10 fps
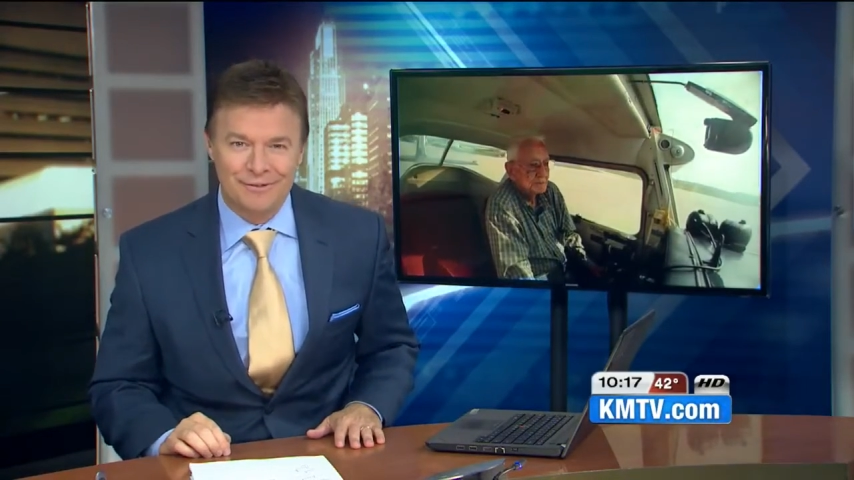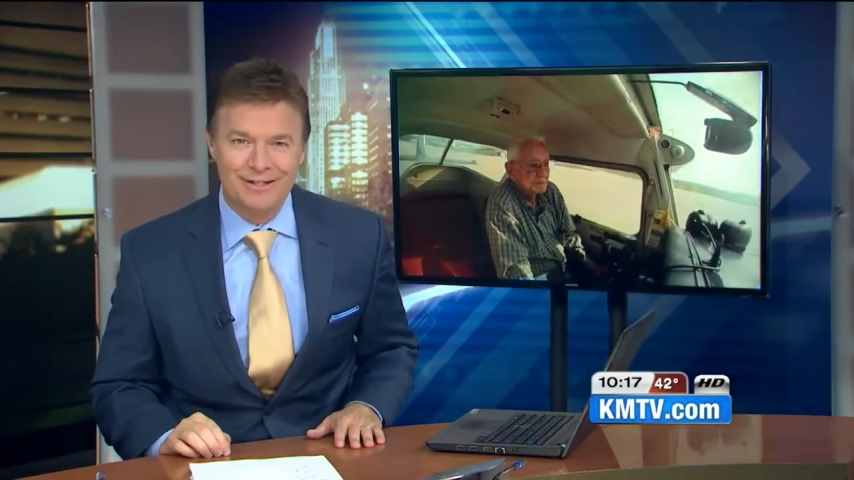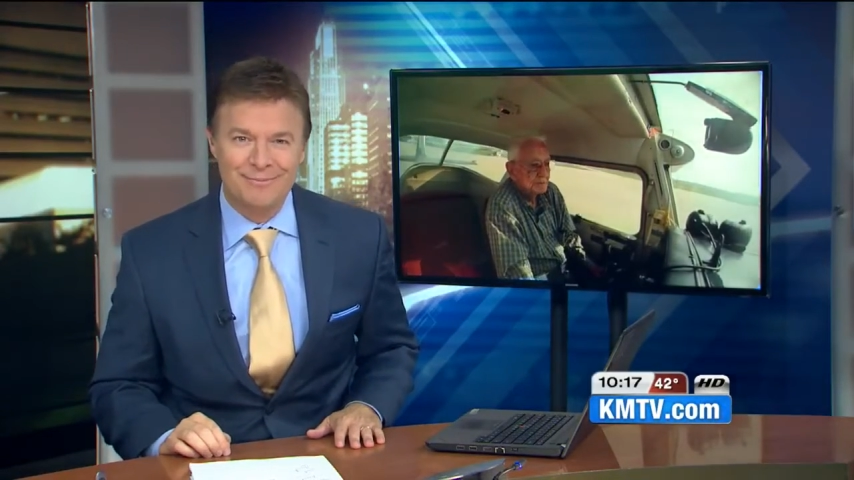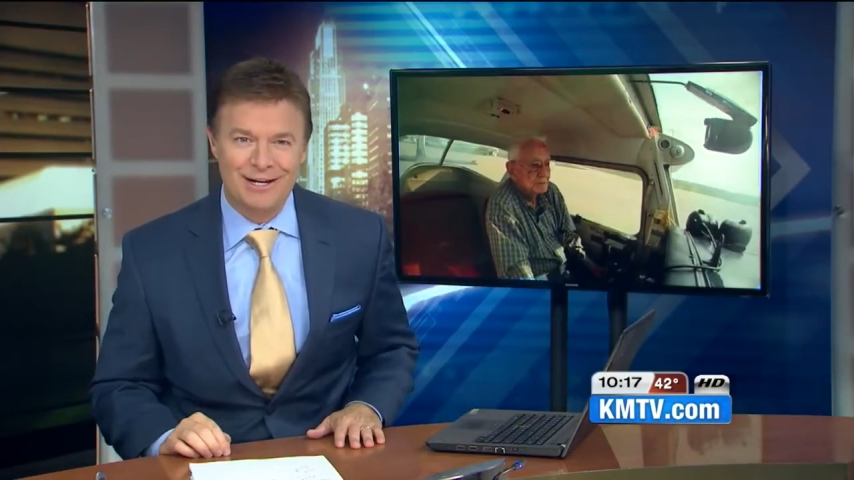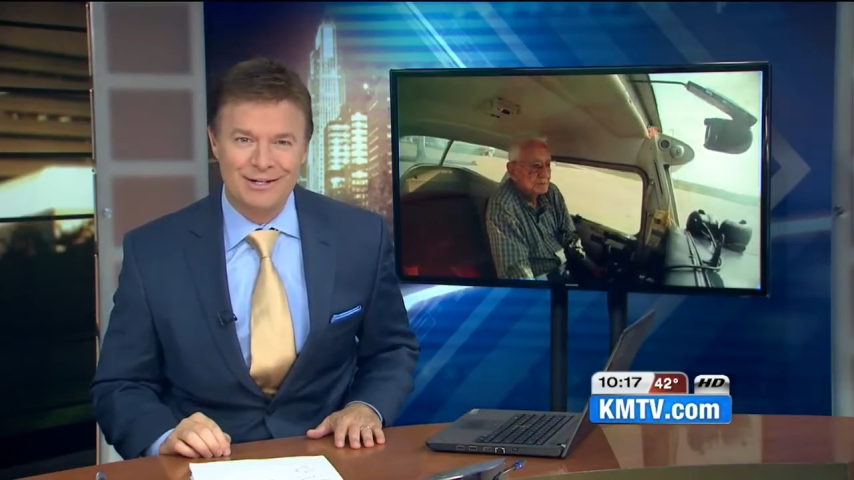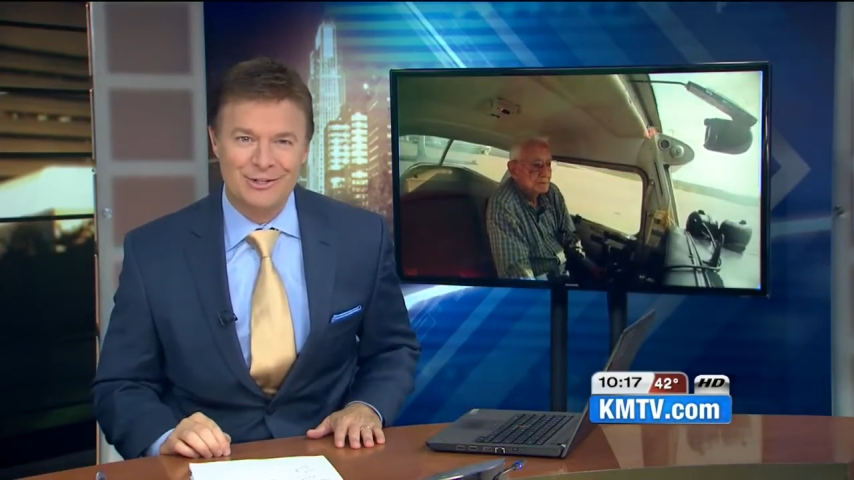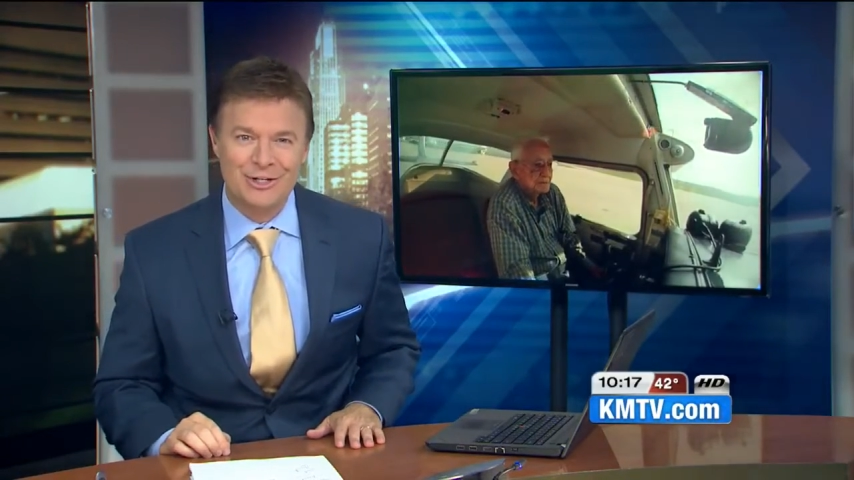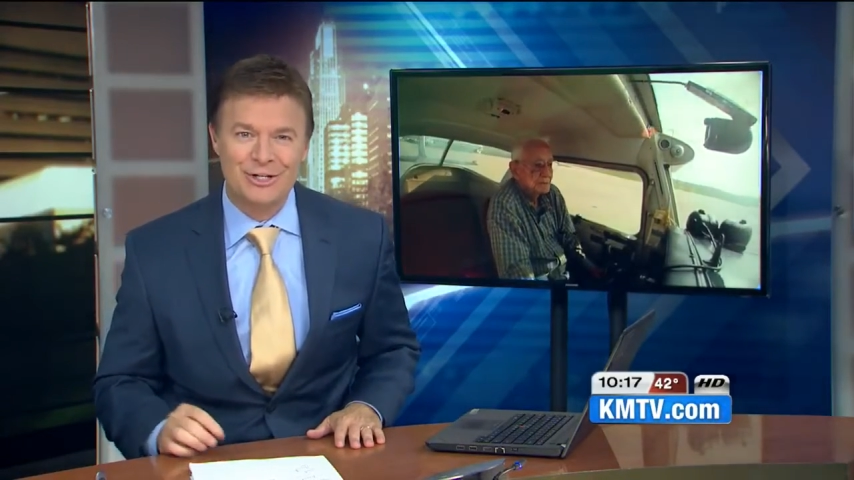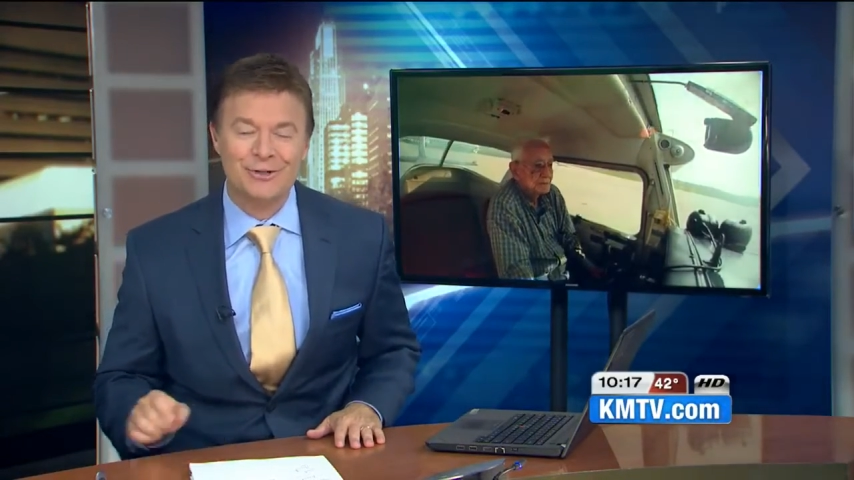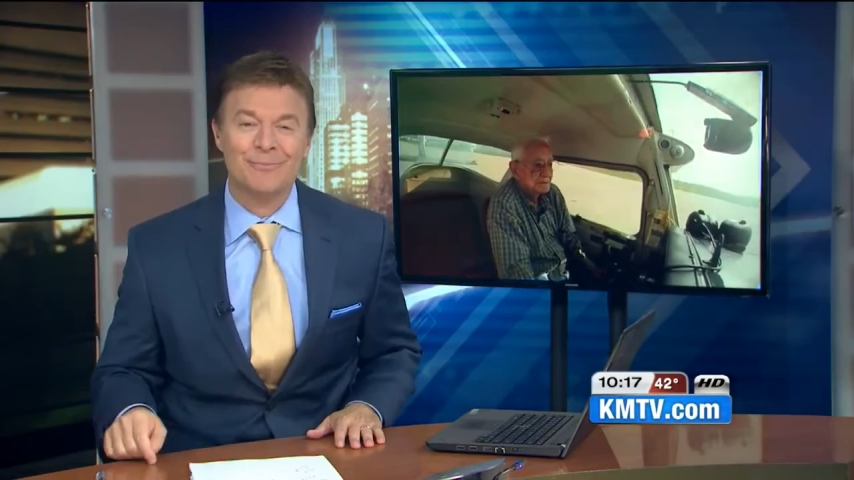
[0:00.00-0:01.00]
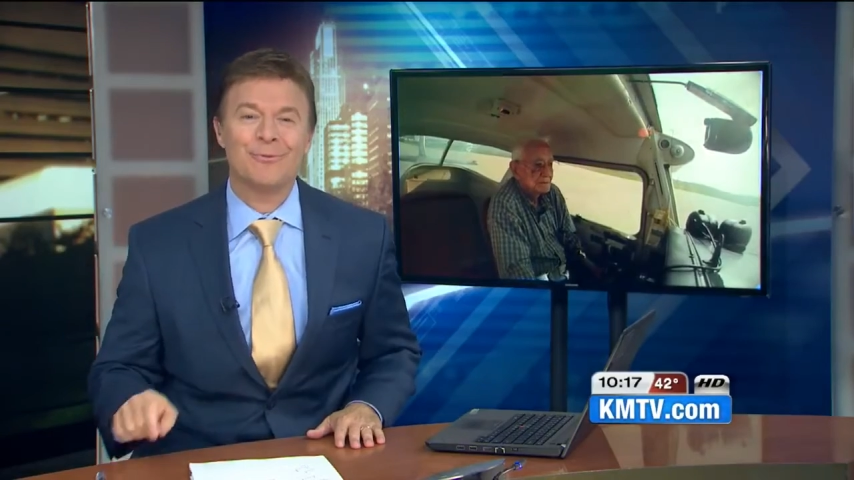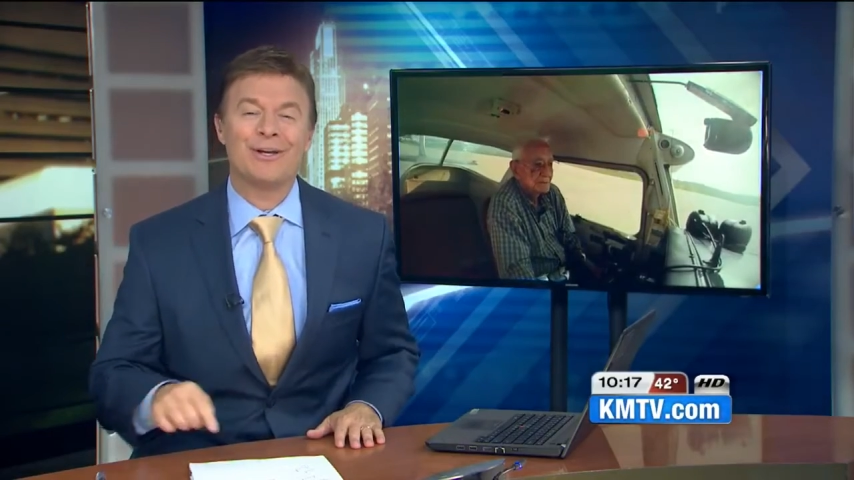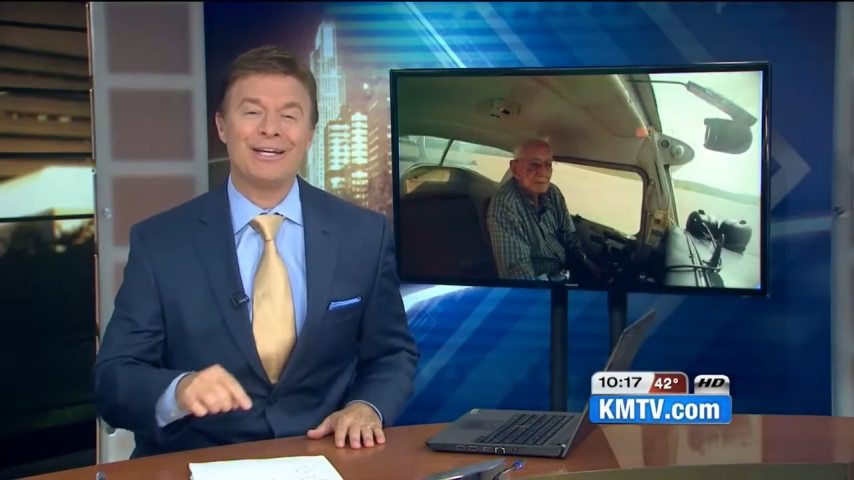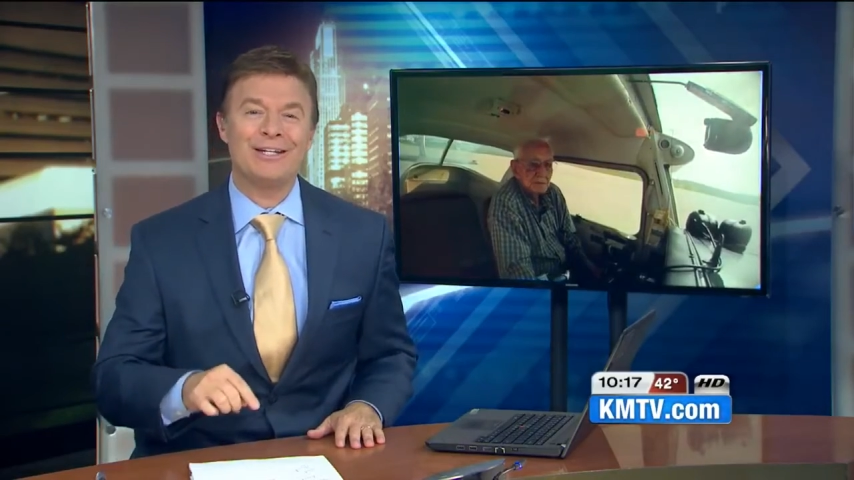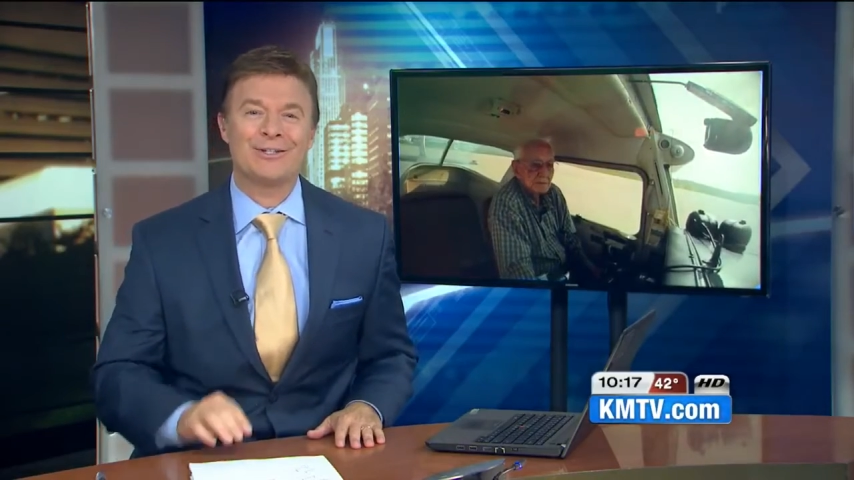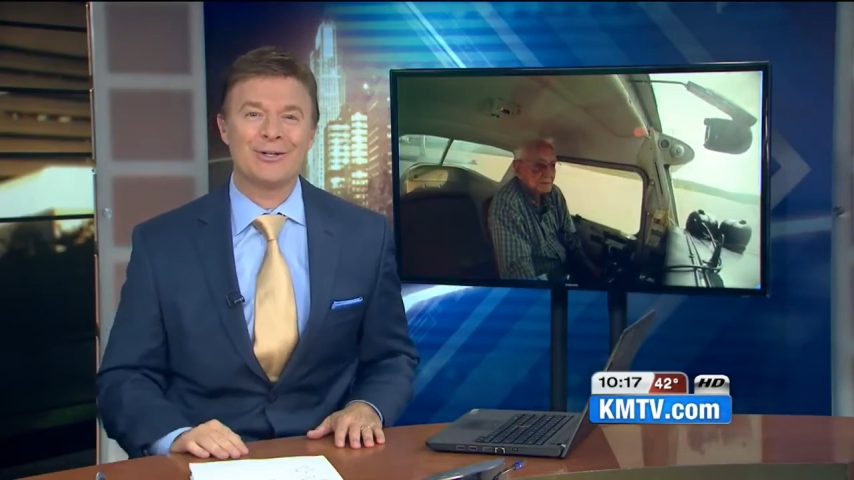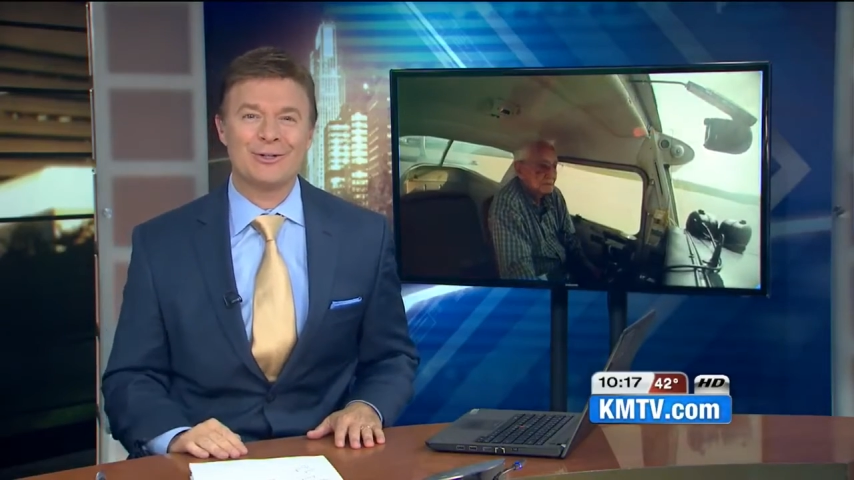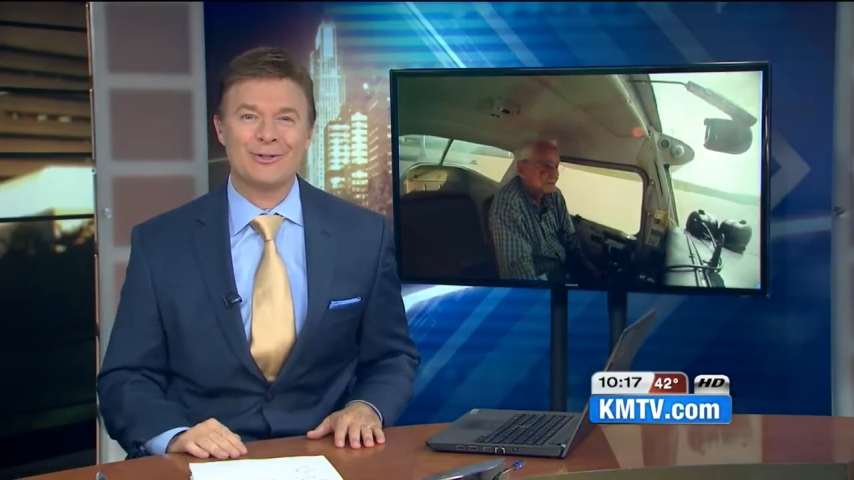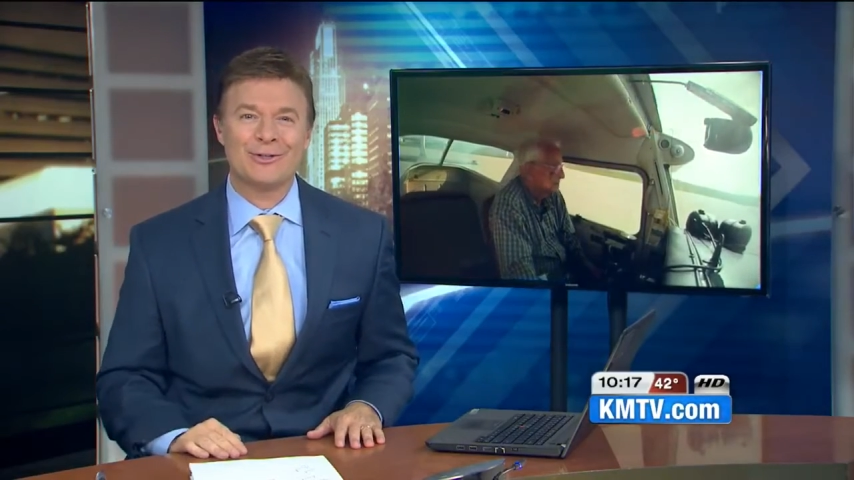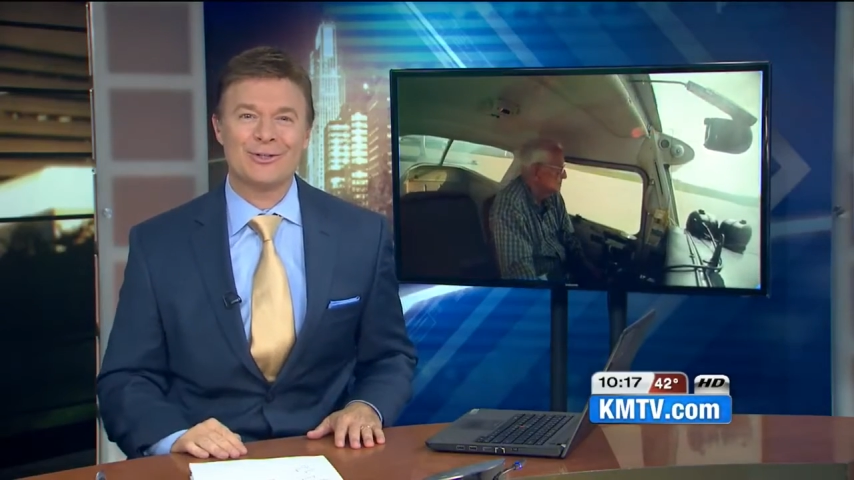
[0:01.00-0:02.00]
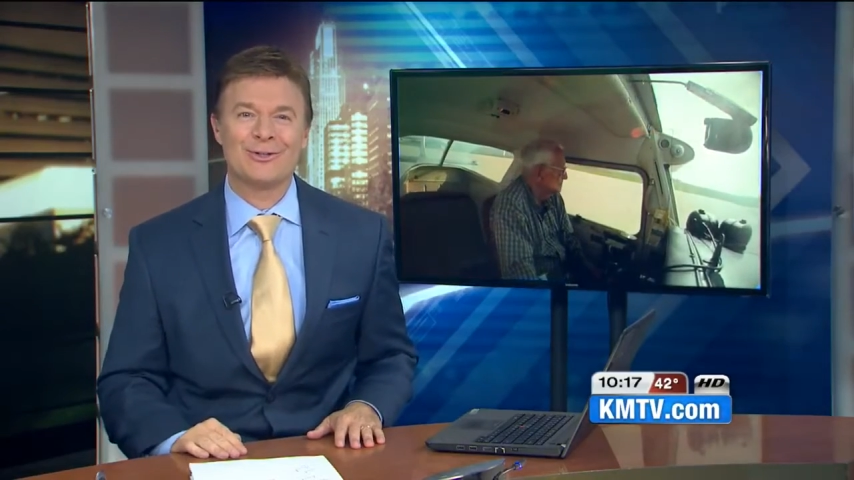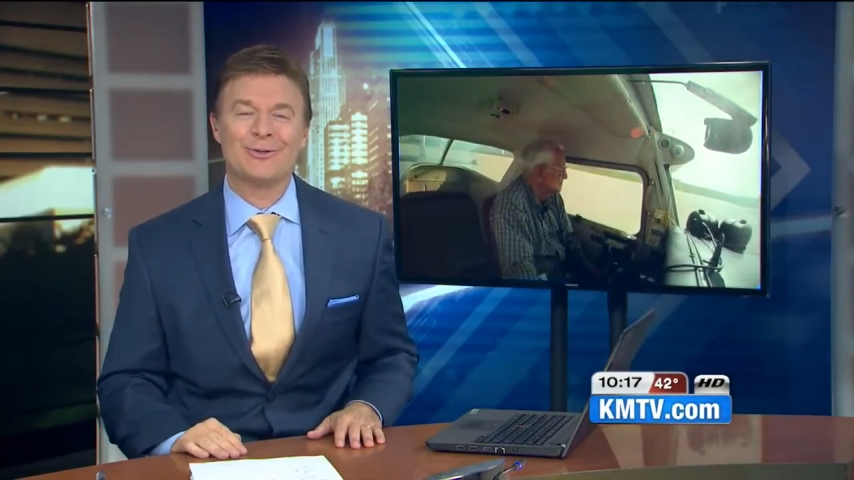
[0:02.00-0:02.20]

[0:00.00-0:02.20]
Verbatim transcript: him next year when he turns